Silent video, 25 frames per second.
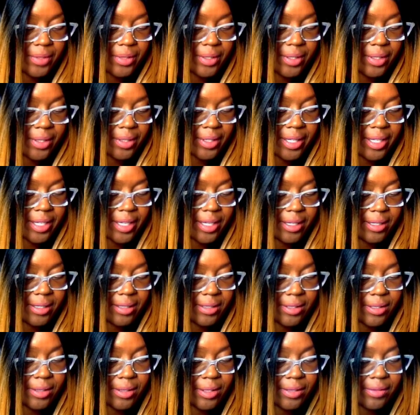Okay,
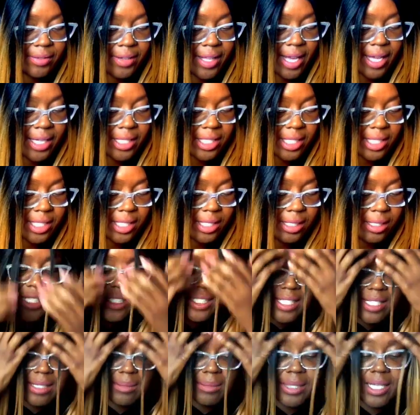so it's flashing.
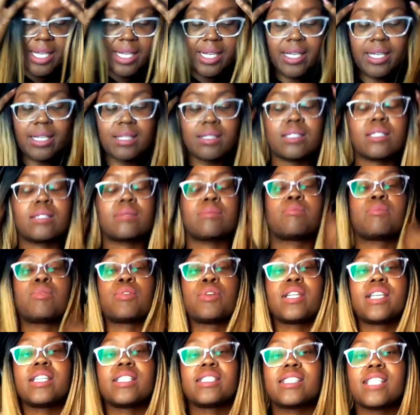Seems like it's
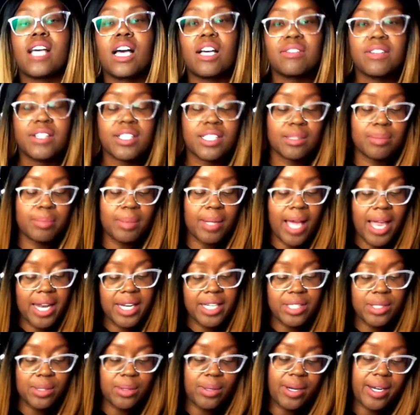pretty
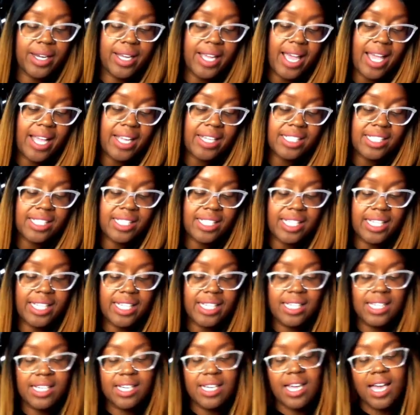self-explanatory
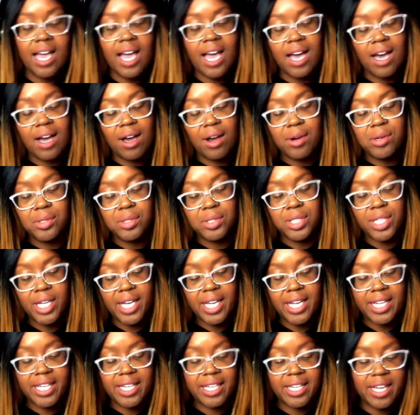actually, how
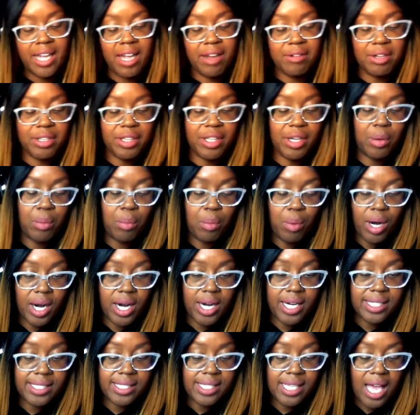like everything
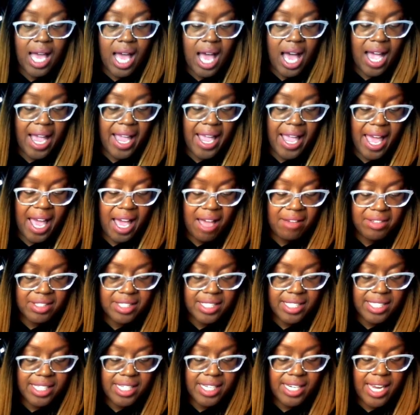works. I haven't
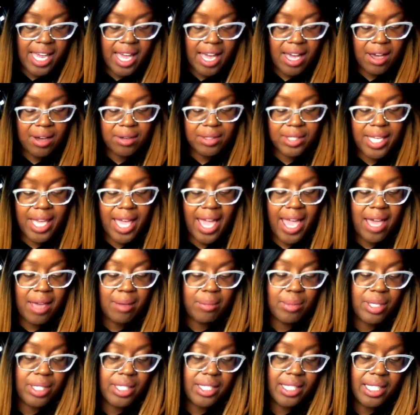seen how the
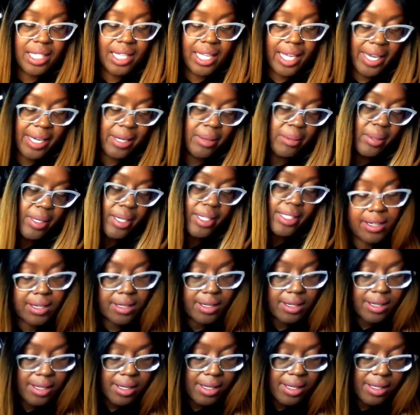ambient light works.
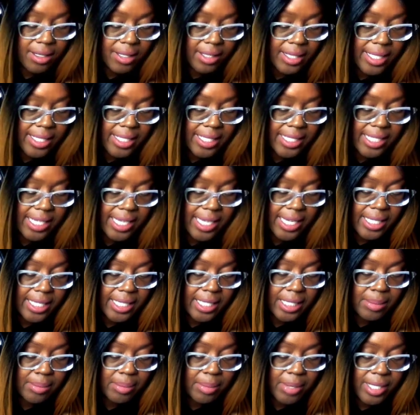Let's see,
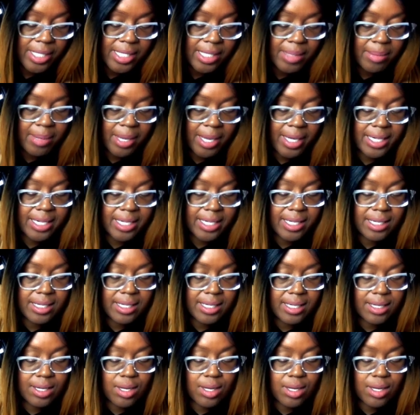let's press the button.